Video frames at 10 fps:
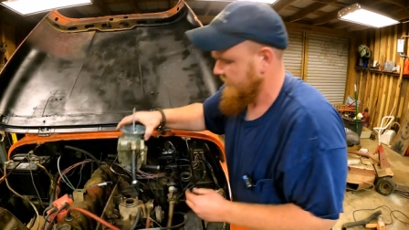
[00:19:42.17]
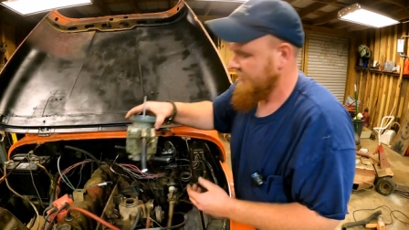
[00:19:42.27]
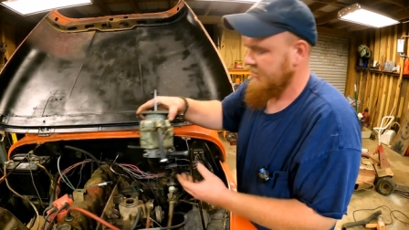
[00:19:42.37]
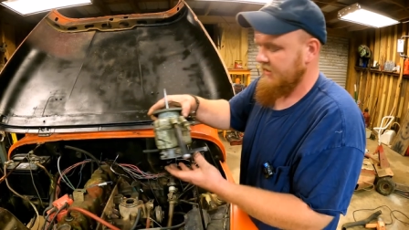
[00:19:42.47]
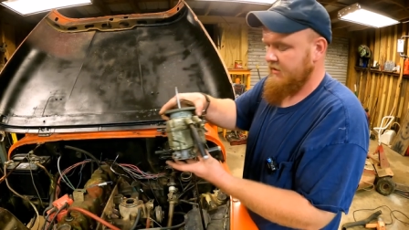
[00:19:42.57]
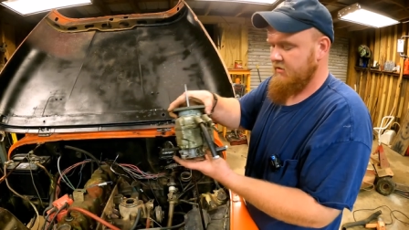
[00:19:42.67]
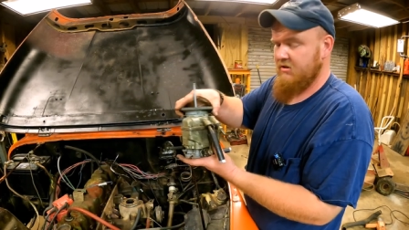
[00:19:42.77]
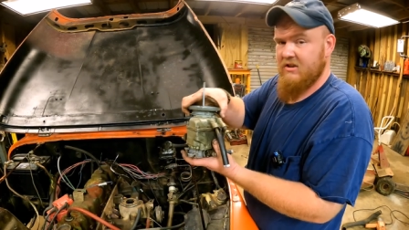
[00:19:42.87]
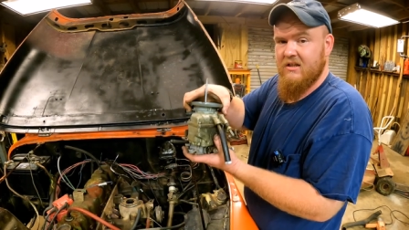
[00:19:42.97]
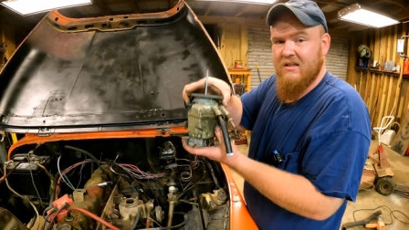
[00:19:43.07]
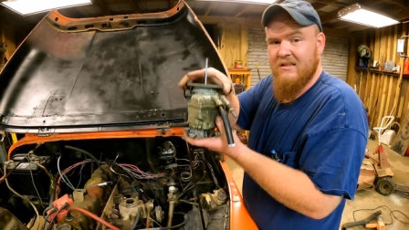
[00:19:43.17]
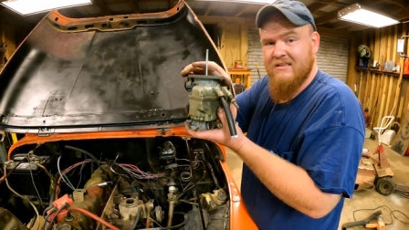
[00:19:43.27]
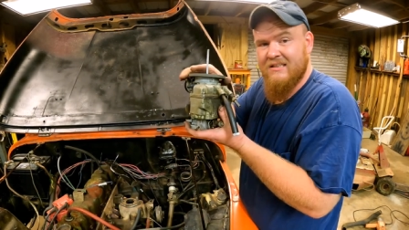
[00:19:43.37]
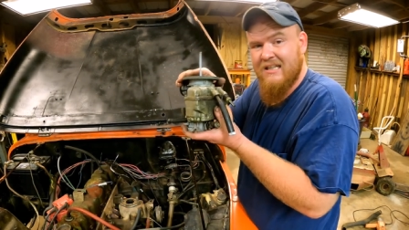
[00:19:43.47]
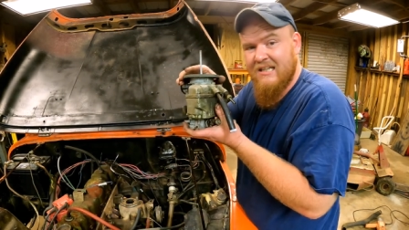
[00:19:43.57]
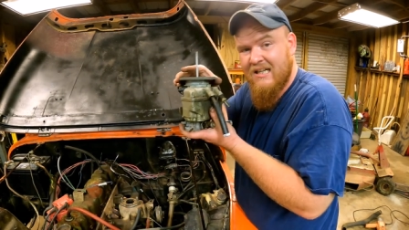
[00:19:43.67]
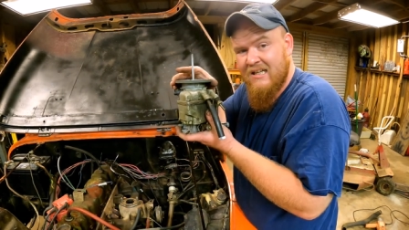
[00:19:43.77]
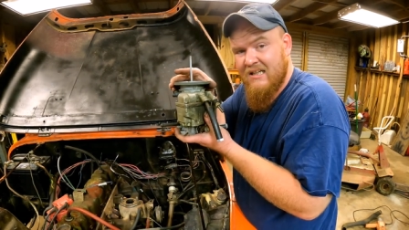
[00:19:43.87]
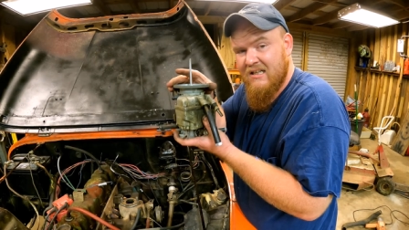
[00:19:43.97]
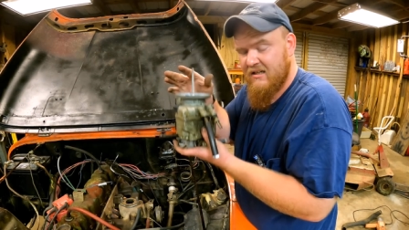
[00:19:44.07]
right, here's the
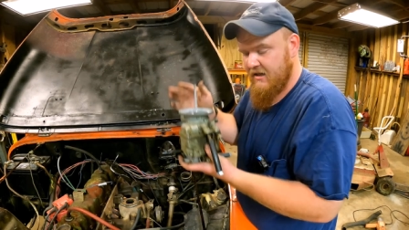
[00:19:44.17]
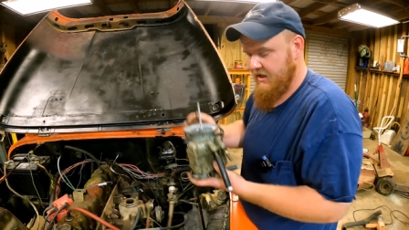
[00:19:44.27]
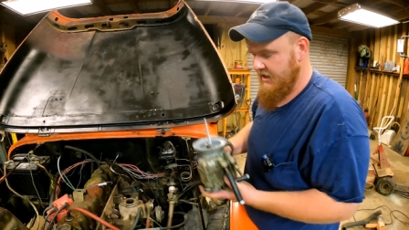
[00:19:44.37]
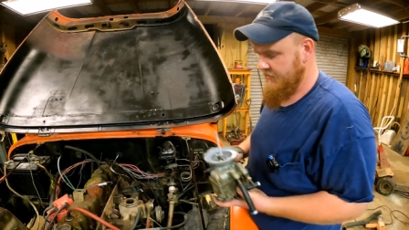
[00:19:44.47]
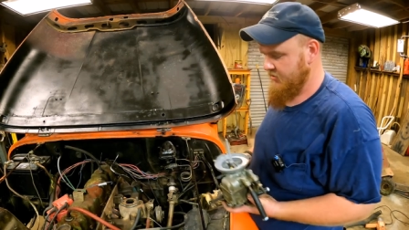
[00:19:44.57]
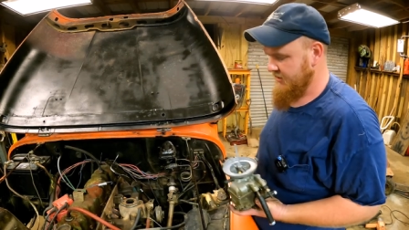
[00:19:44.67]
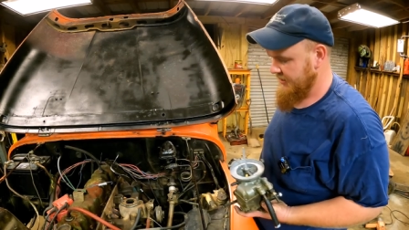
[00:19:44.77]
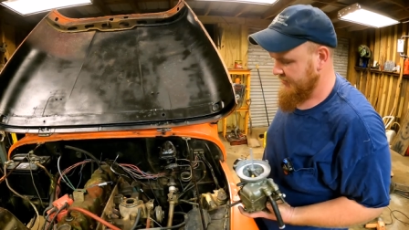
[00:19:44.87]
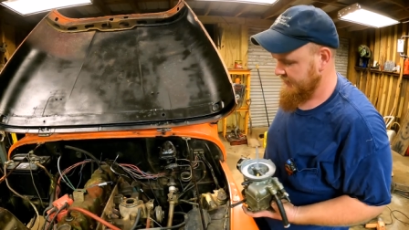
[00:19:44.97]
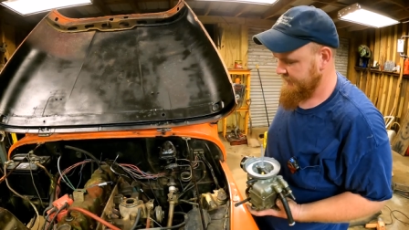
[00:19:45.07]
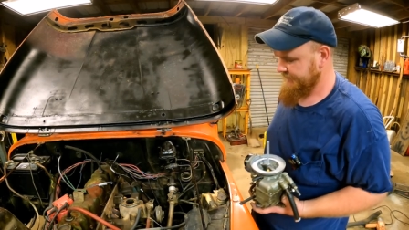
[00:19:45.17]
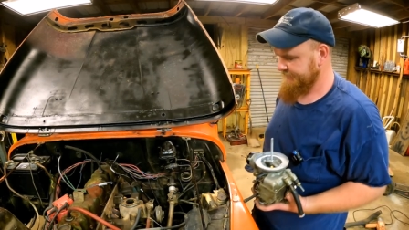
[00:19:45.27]
carburetor